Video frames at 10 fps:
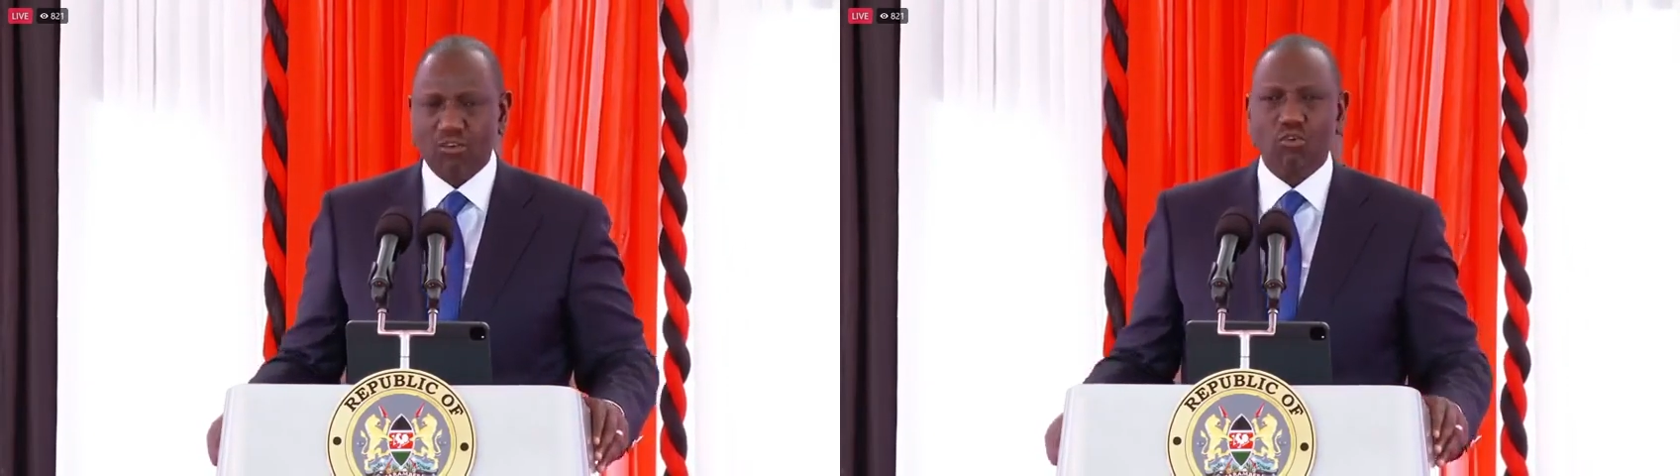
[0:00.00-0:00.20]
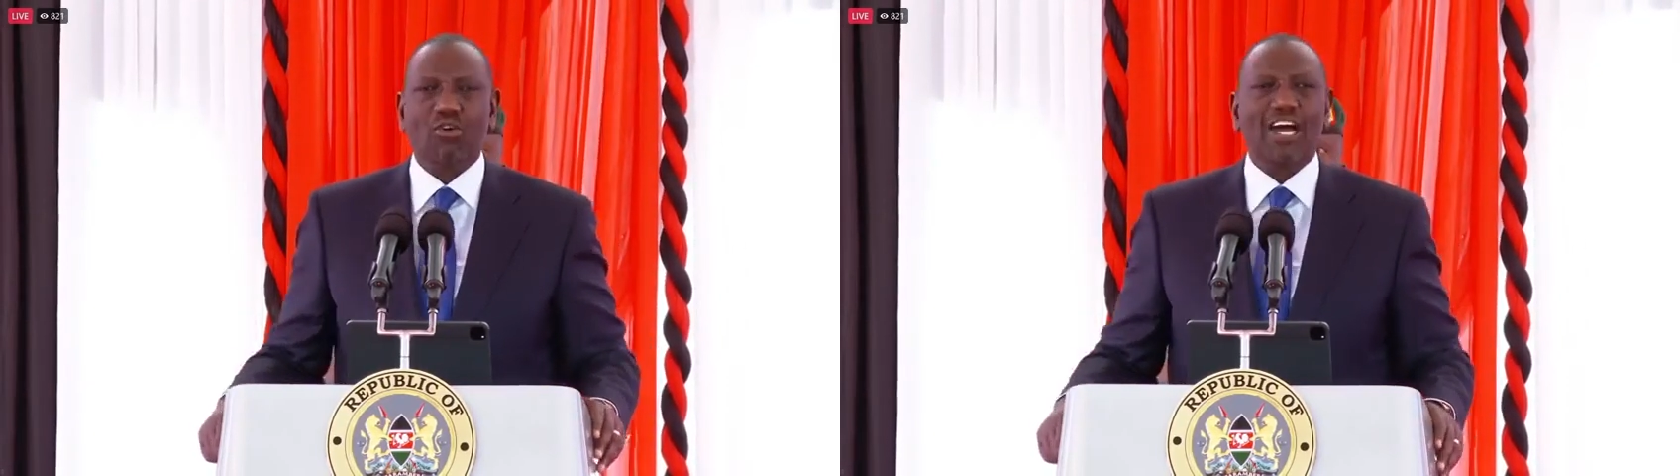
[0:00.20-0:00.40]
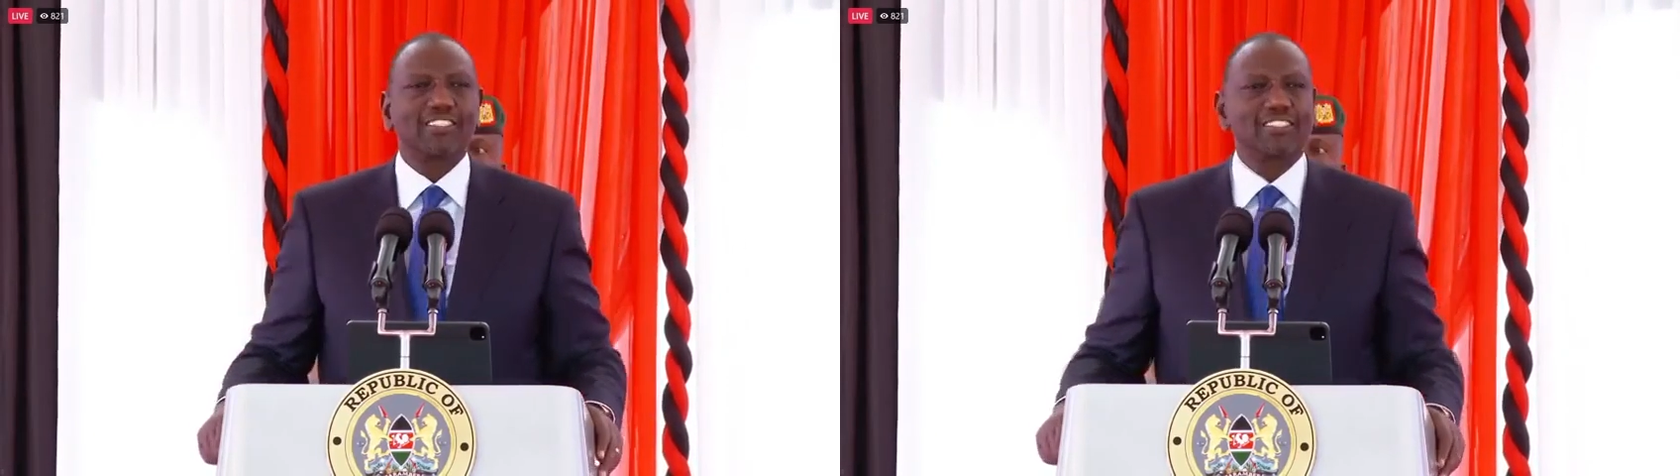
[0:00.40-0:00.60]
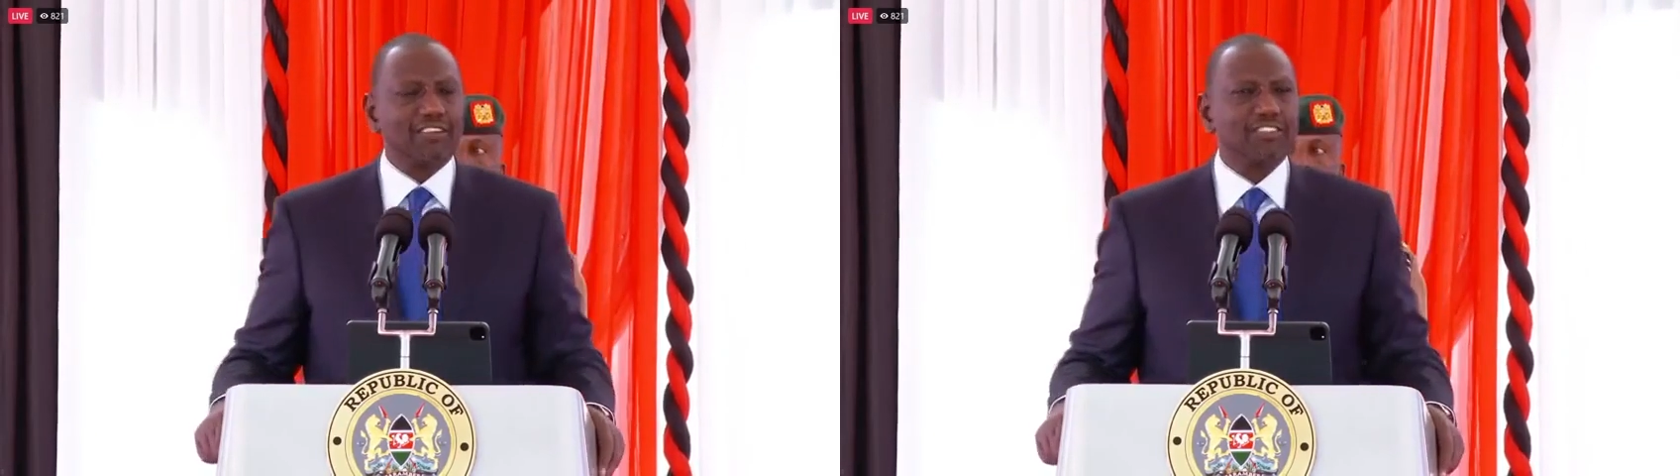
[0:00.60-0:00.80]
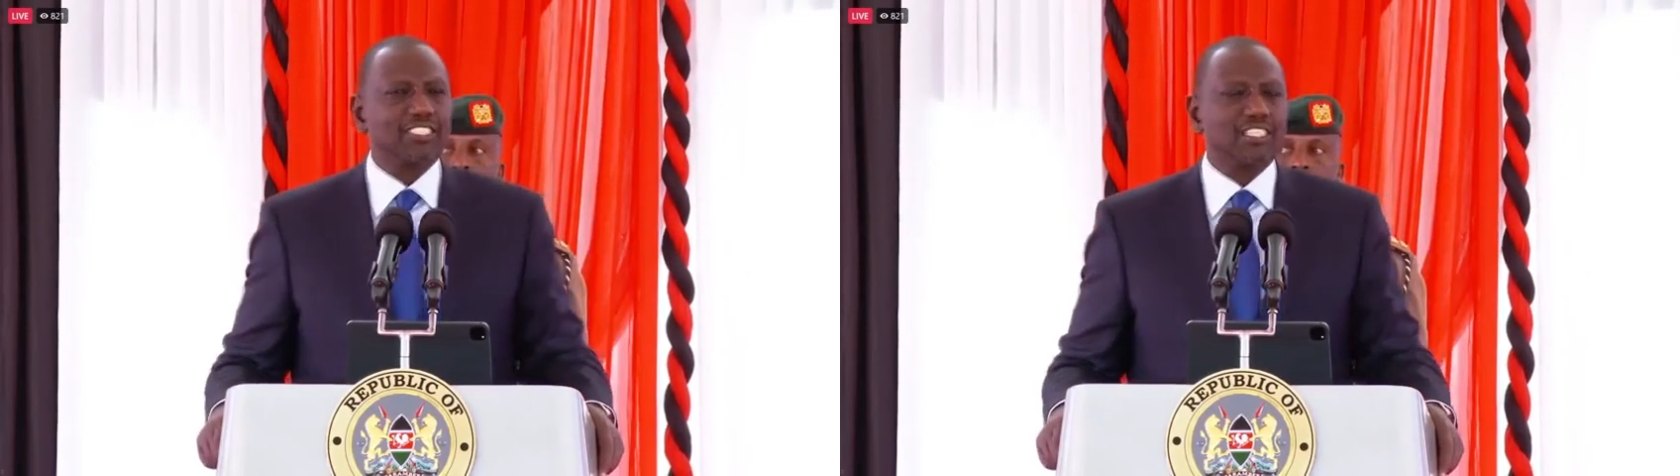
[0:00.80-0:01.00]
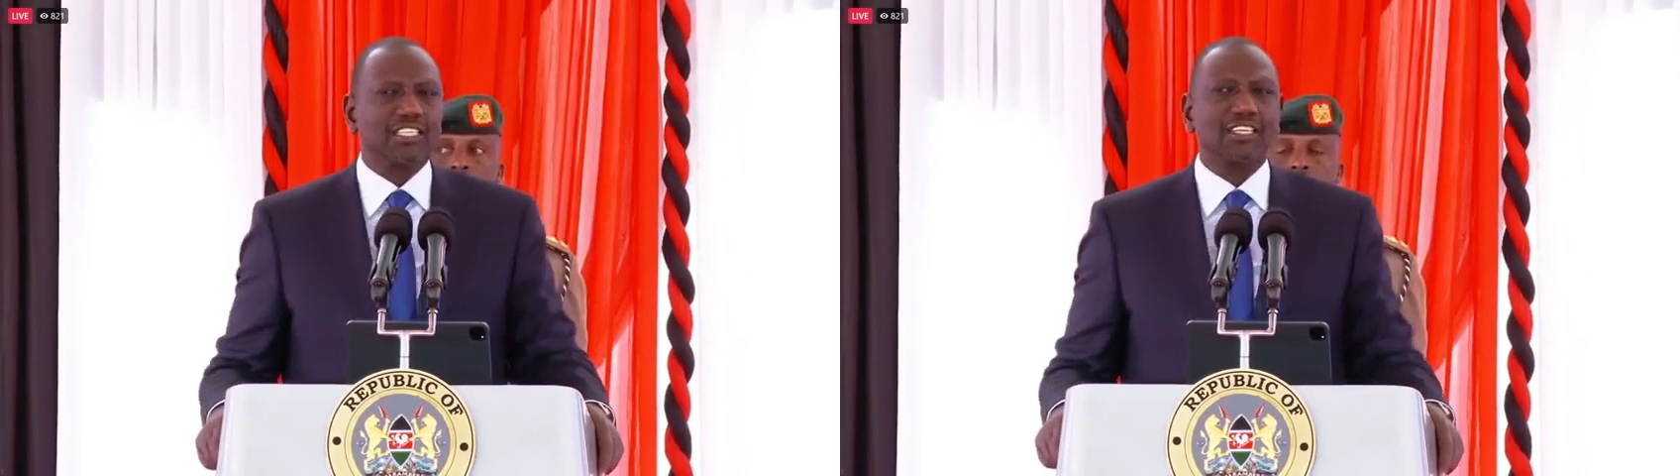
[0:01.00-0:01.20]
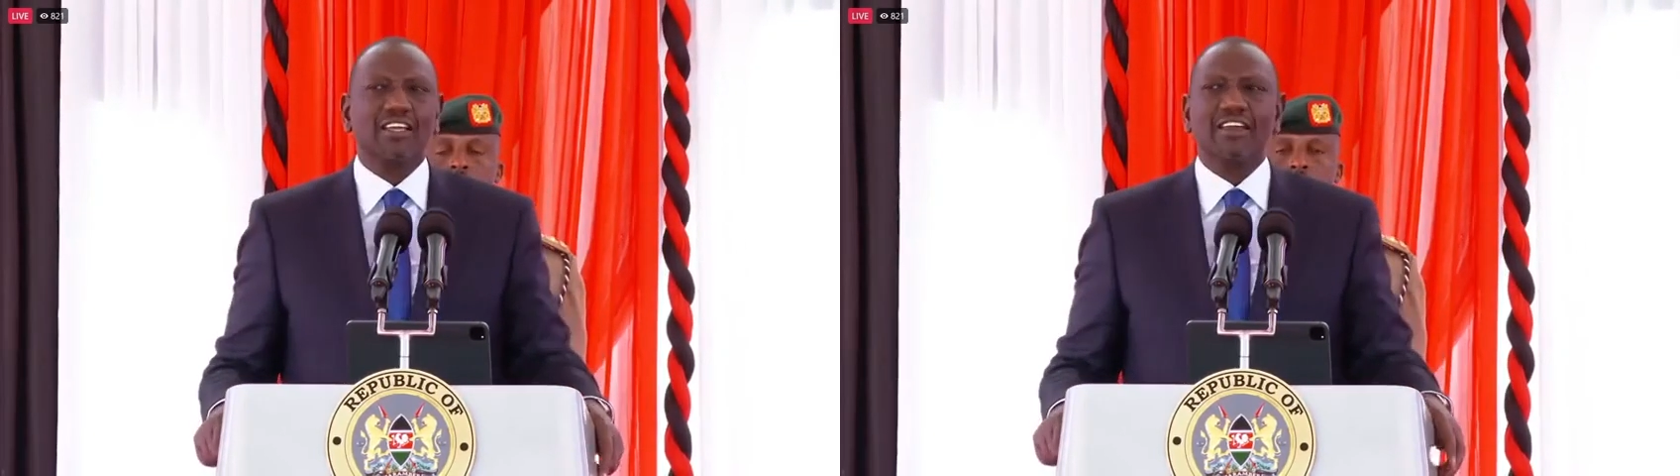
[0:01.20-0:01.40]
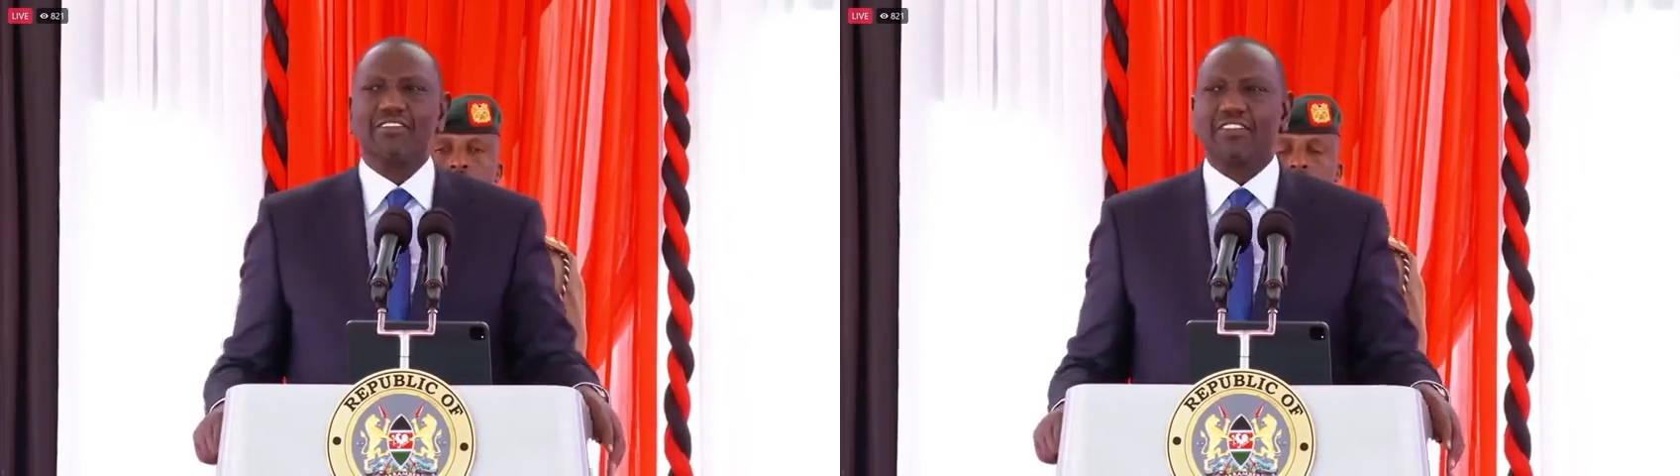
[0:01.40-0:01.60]
who are servicing
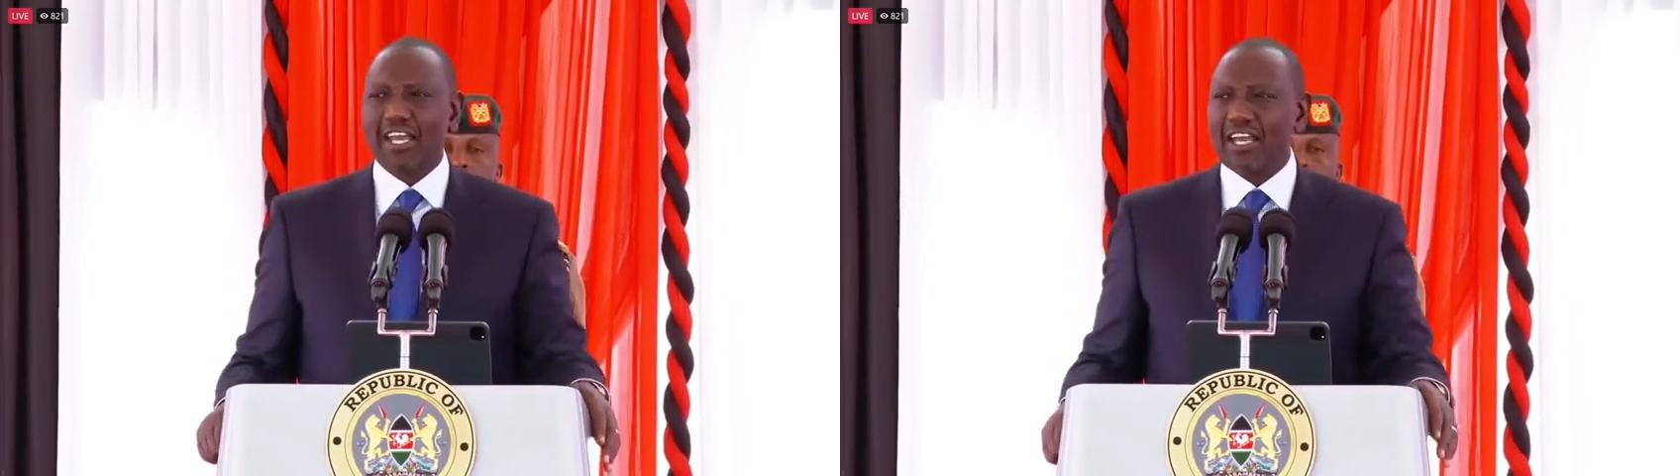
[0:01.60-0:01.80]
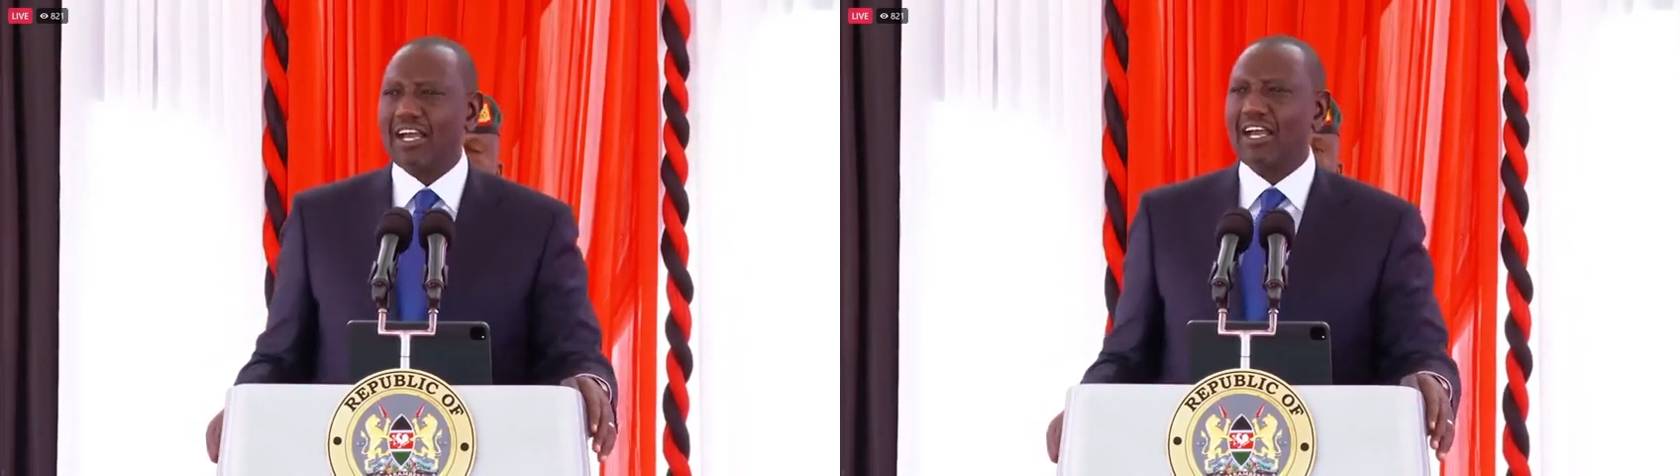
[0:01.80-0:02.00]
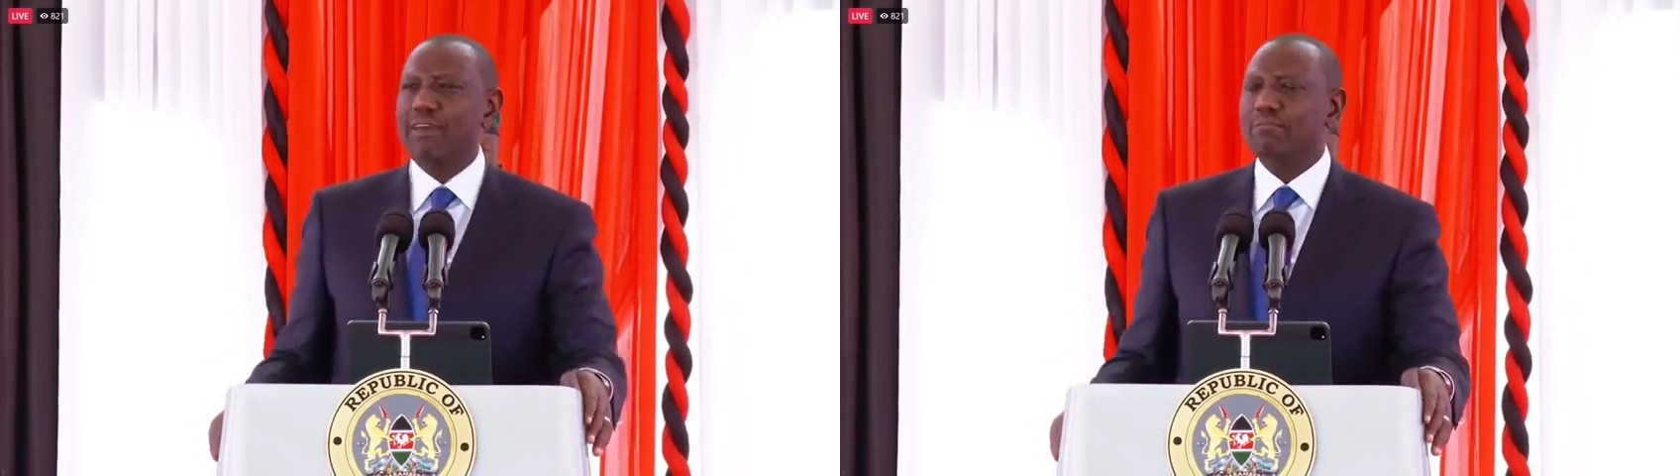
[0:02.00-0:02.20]
their